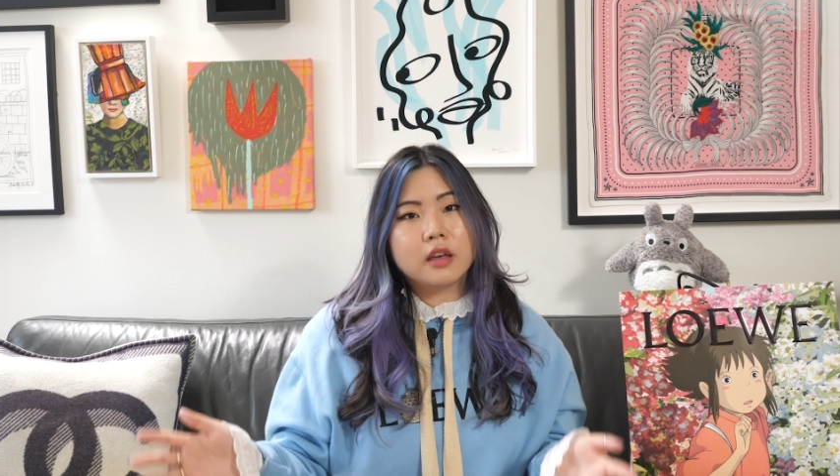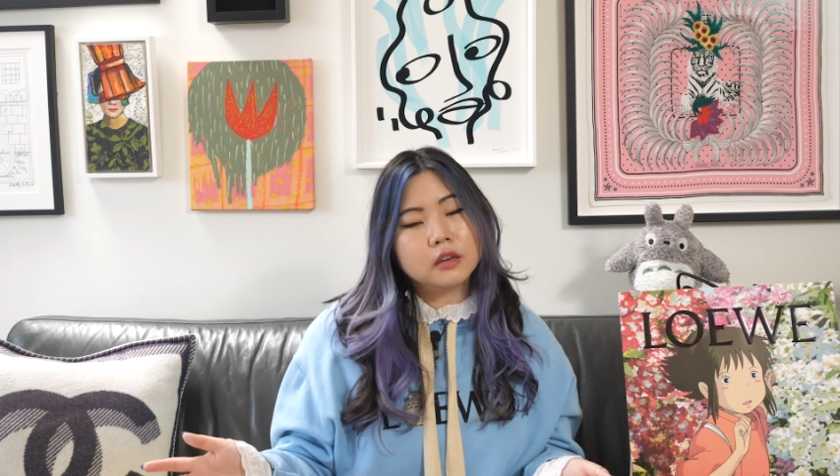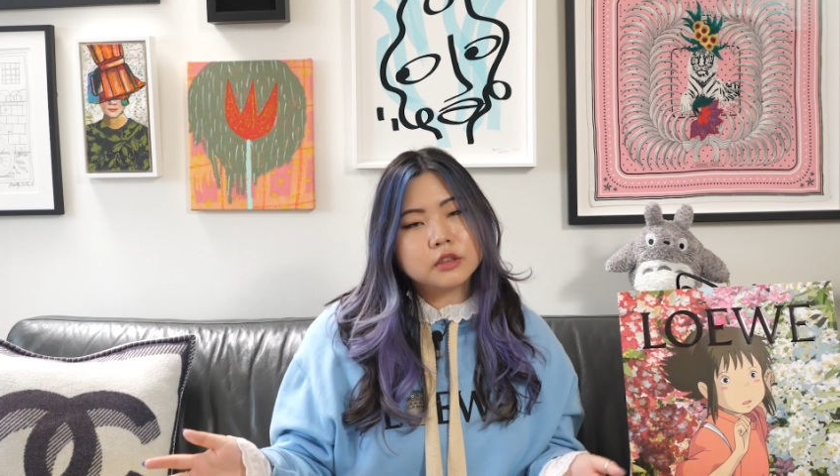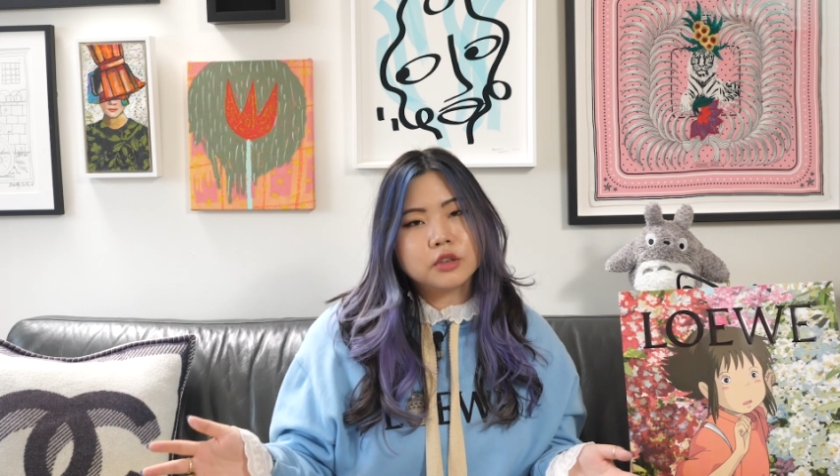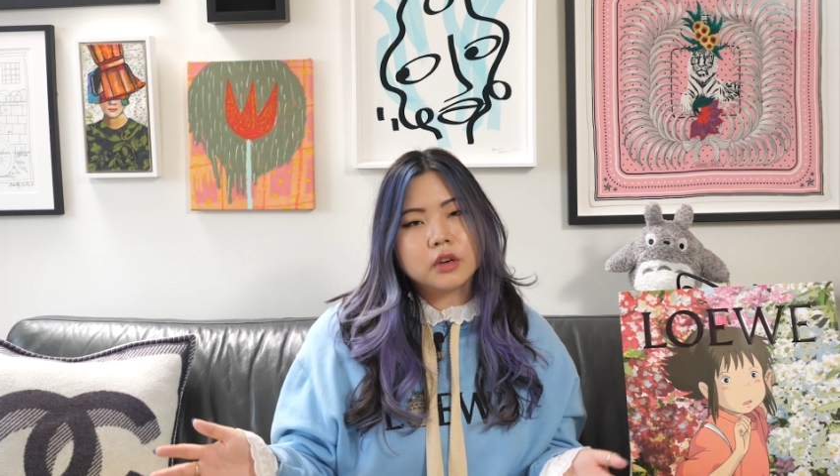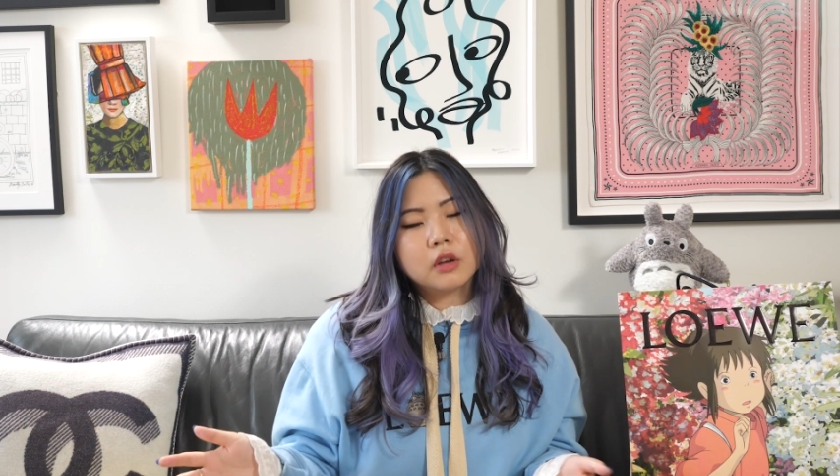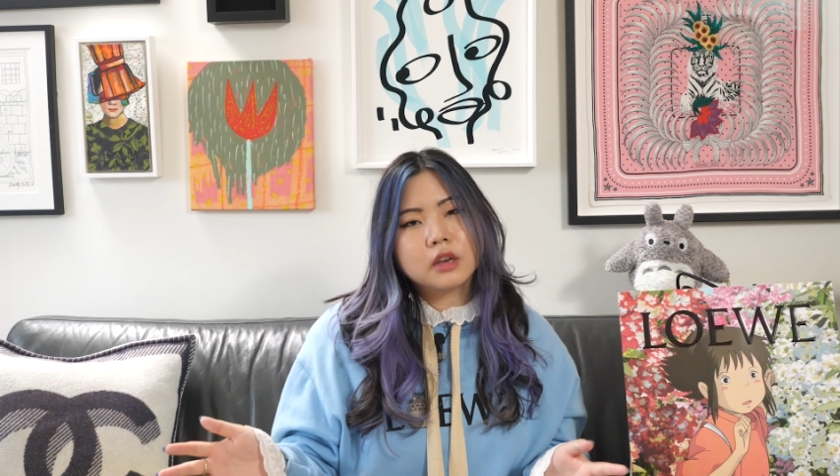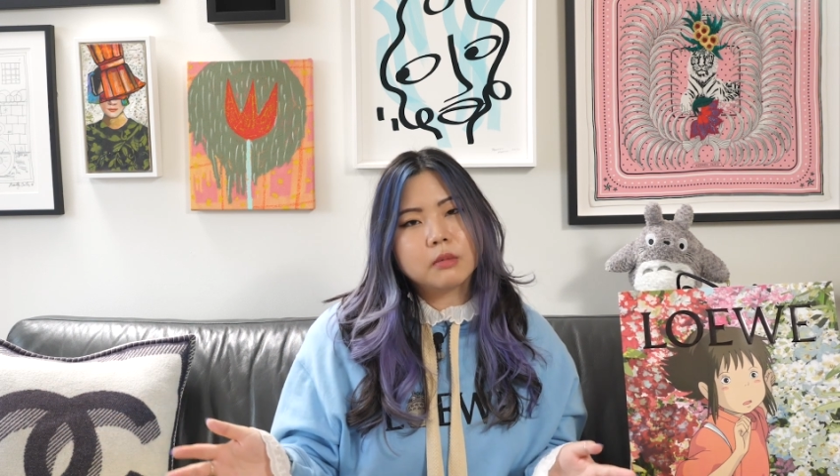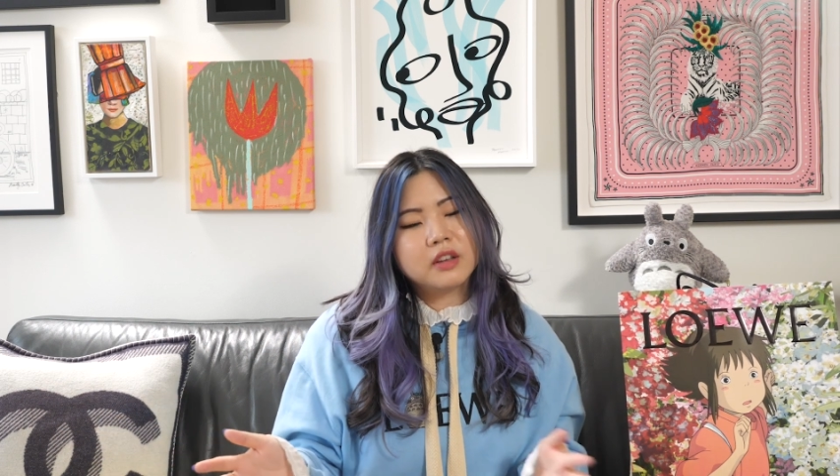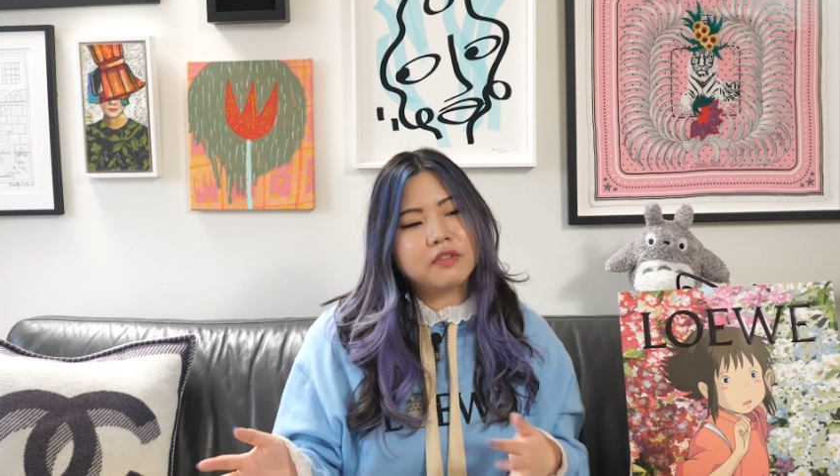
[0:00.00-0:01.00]
other Studio
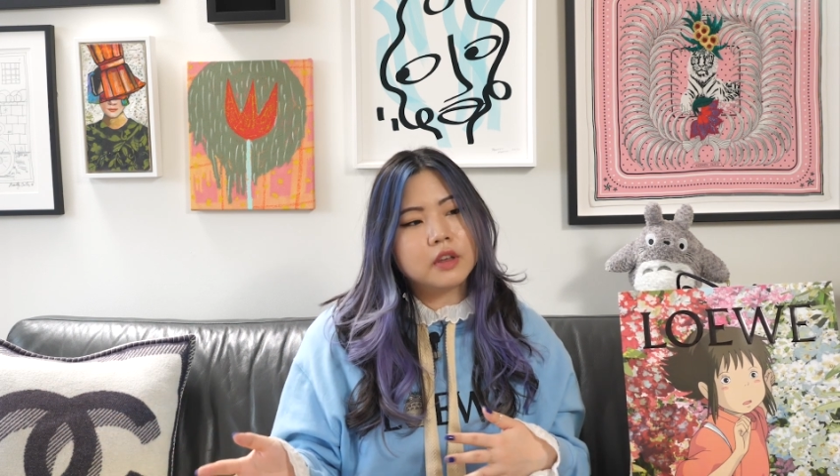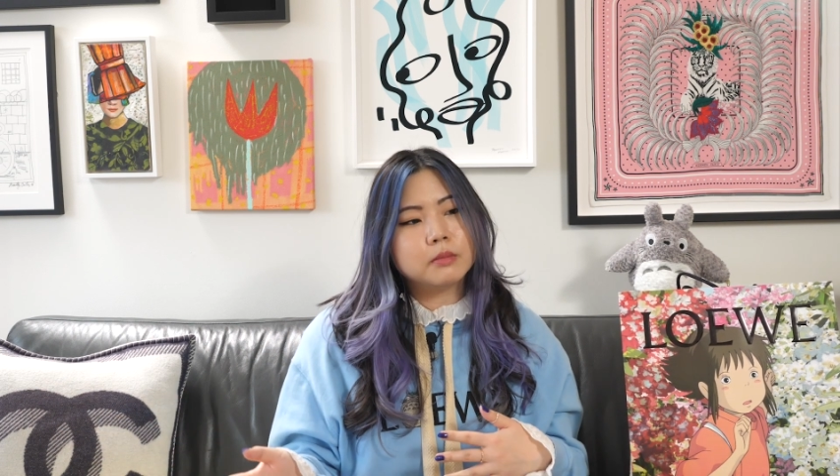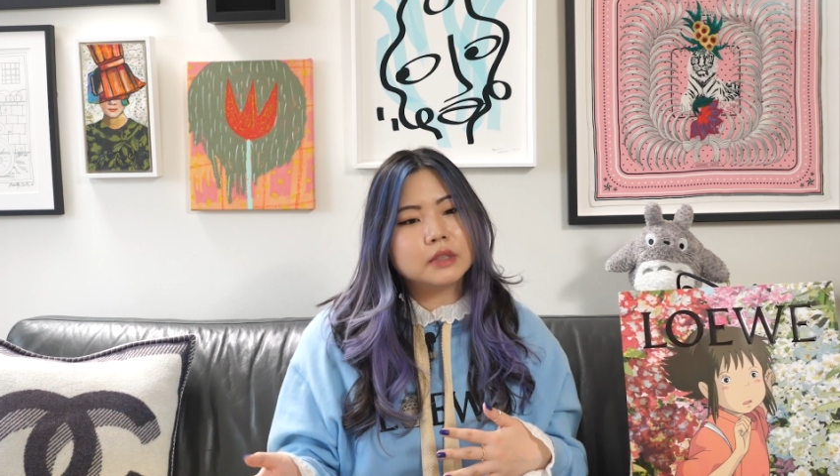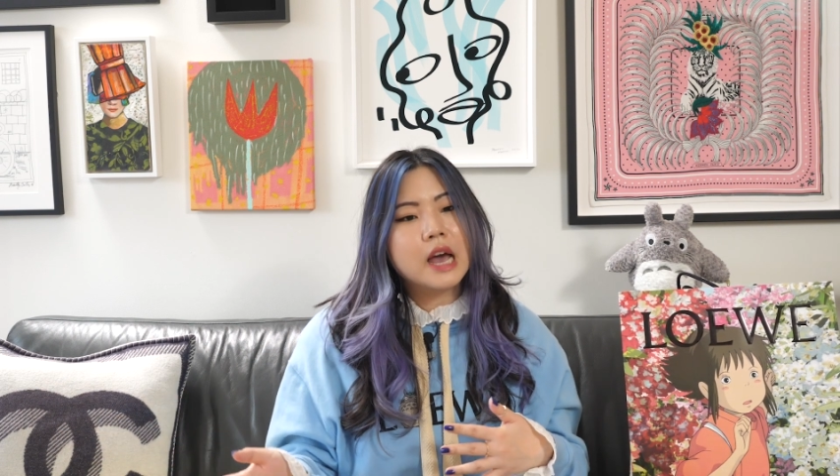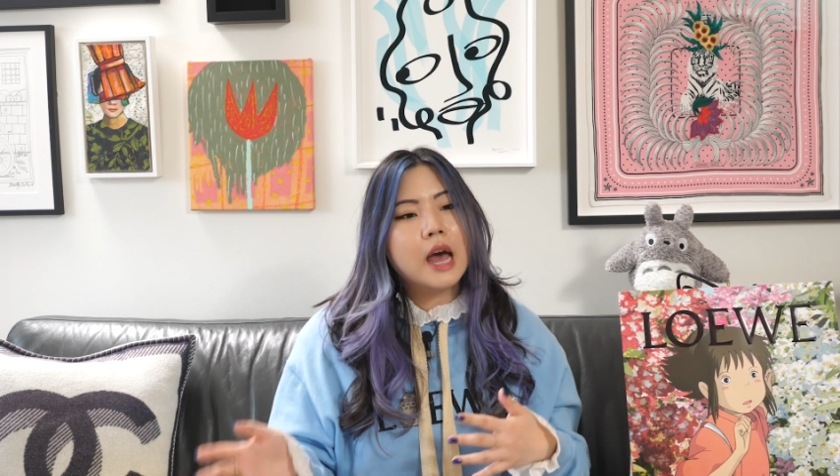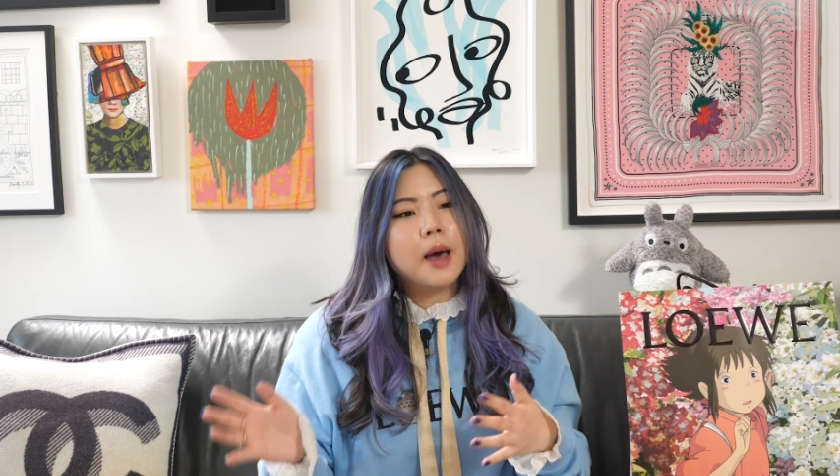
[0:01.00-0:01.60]
Ghibli films.